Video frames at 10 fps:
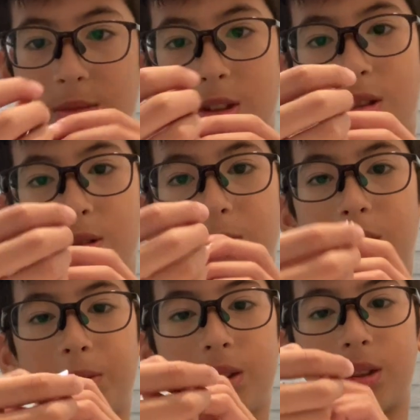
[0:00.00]
So which
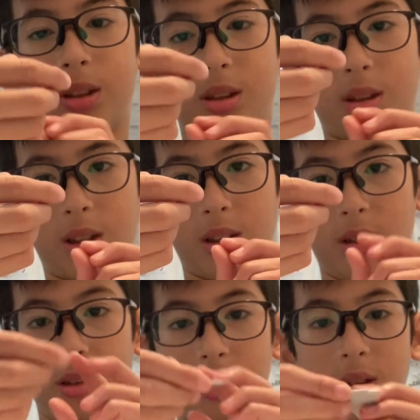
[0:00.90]
one's this side?
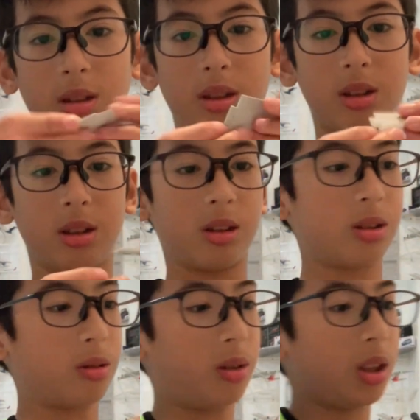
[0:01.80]

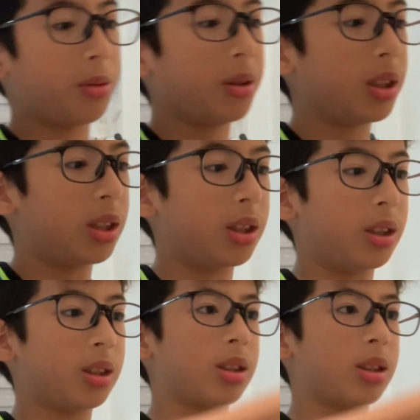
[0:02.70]
So this one is